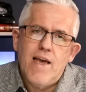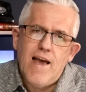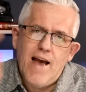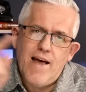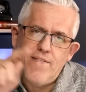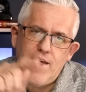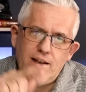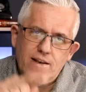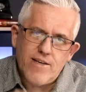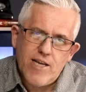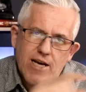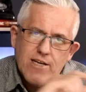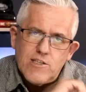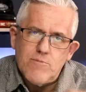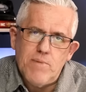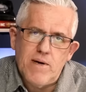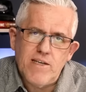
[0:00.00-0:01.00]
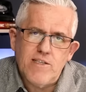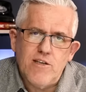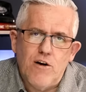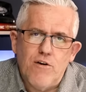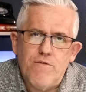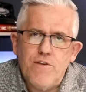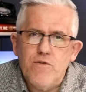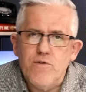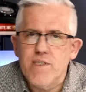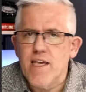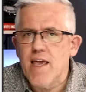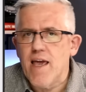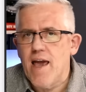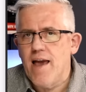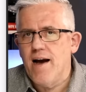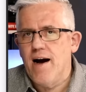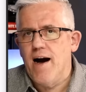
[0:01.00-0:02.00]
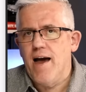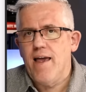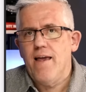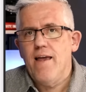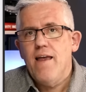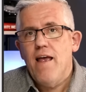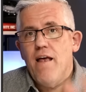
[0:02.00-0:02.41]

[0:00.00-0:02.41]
and then test myself using AI.